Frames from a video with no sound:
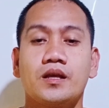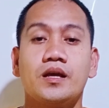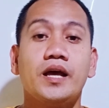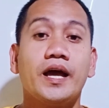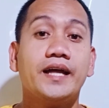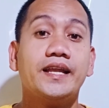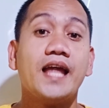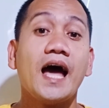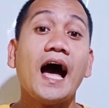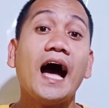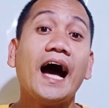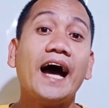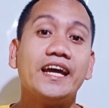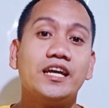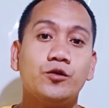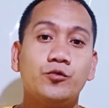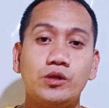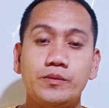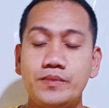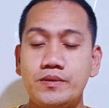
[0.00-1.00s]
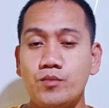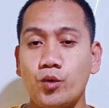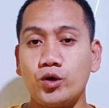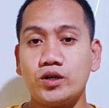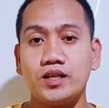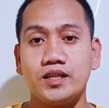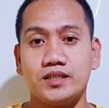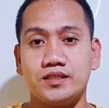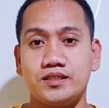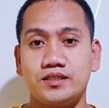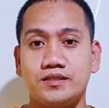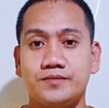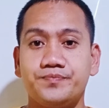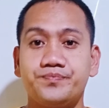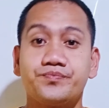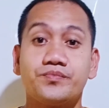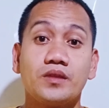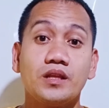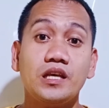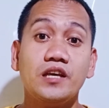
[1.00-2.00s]
And I will be more glad
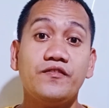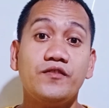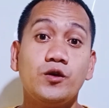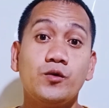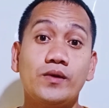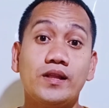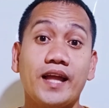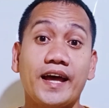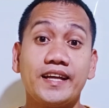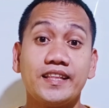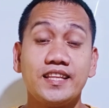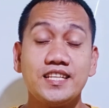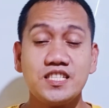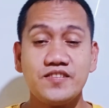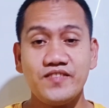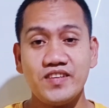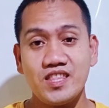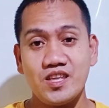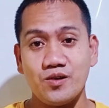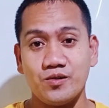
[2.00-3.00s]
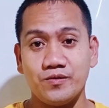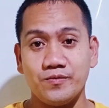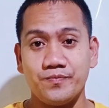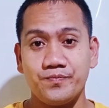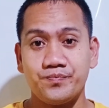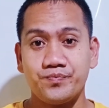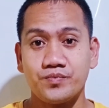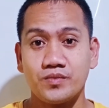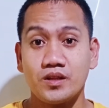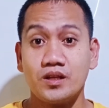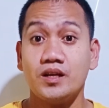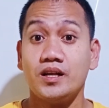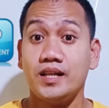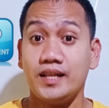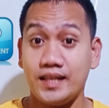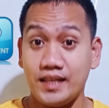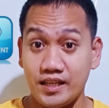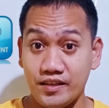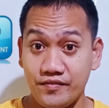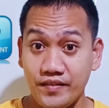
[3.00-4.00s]
if you will like this video,
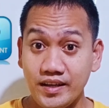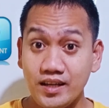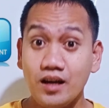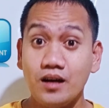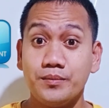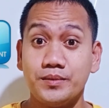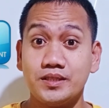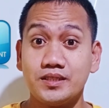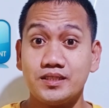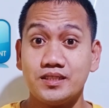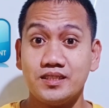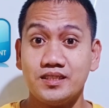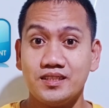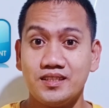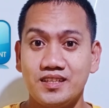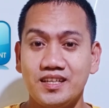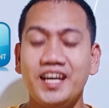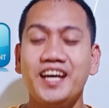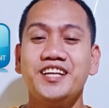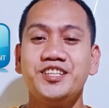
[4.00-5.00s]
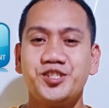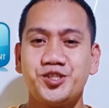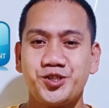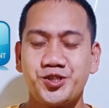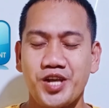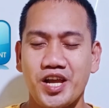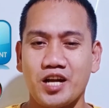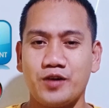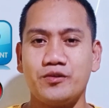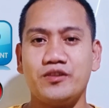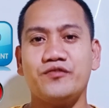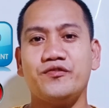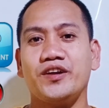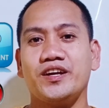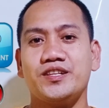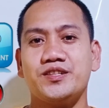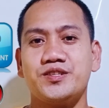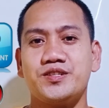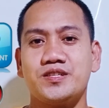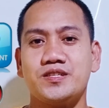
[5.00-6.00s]
leave a comment, and share with
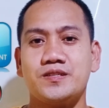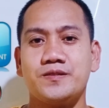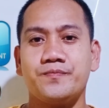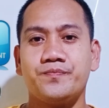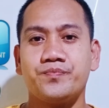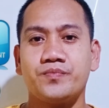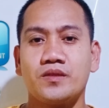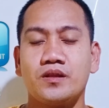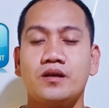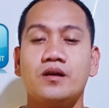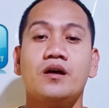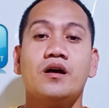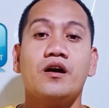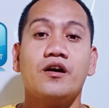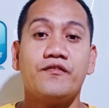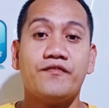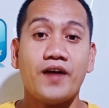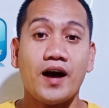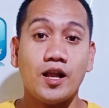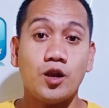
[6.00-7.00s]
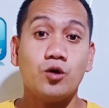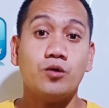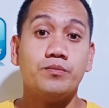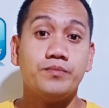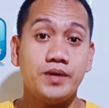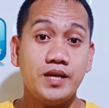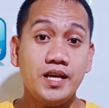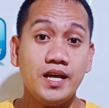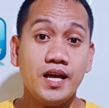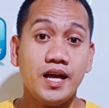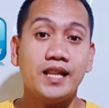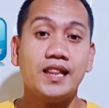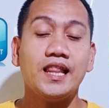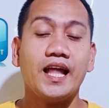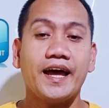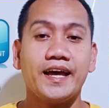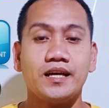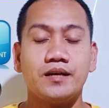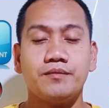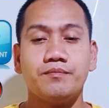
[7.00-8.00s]
friends. Follow me and
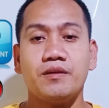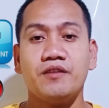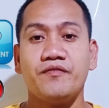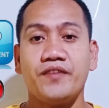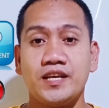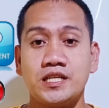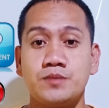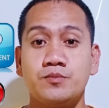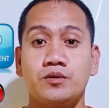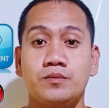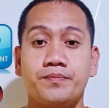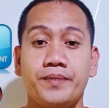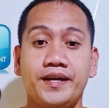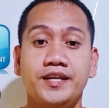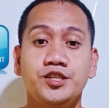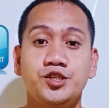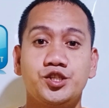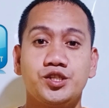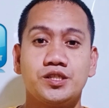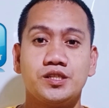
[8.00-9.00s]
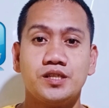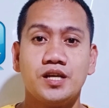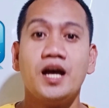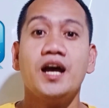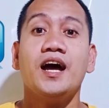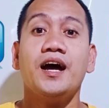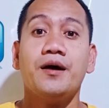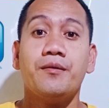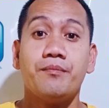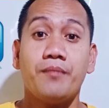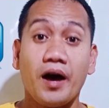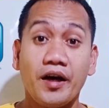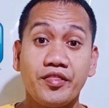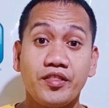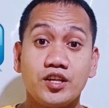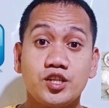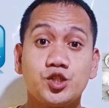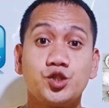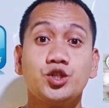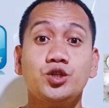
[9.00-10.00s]
like my Facebook page,
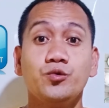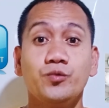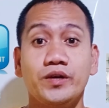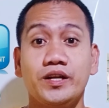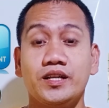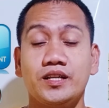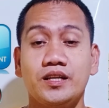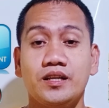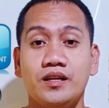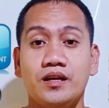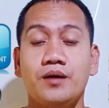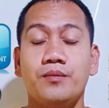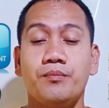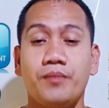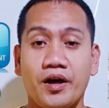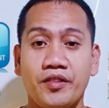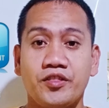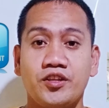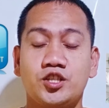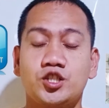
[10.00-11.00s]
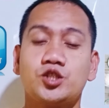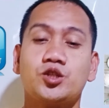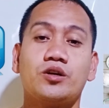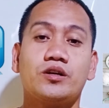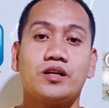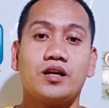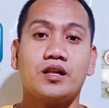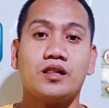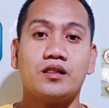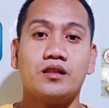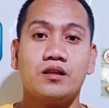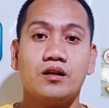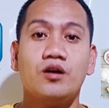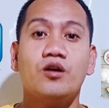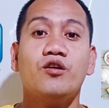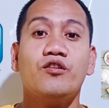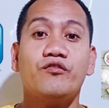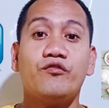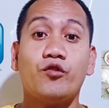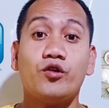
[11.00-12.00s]
Math Sherwin Math Tutorial,
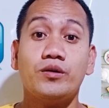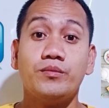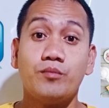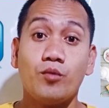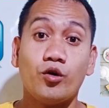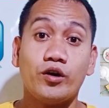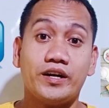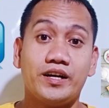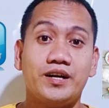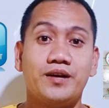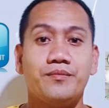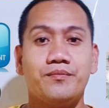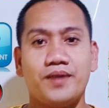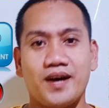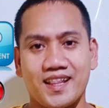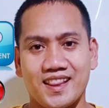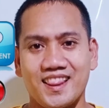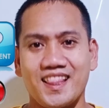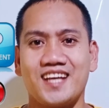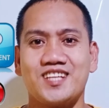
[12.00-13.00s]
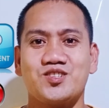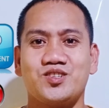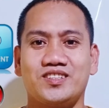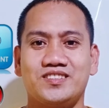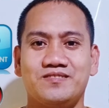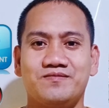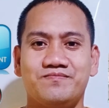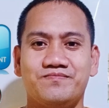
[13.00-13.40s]
for more math lesson.